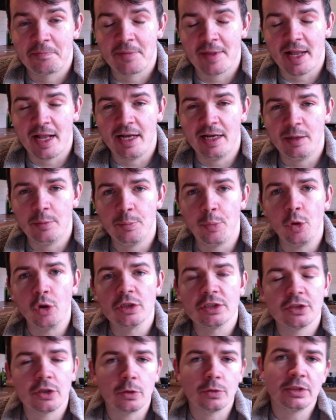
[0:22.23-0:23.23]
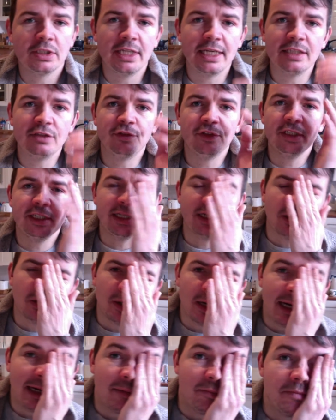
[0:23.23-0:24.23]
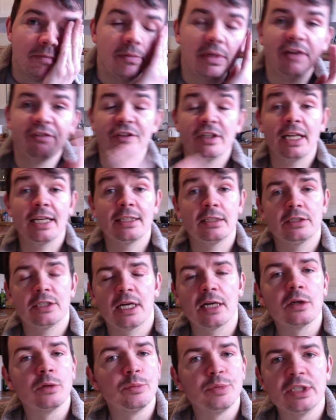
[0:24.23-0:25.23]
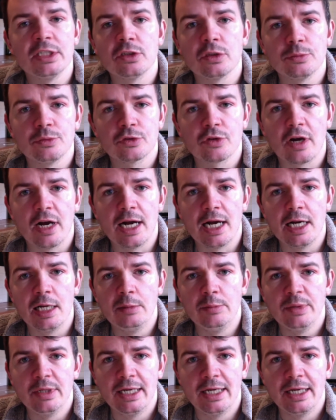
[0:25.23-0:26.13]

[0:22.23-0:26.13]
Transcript: So today's video, if you like the channel, please subscribe.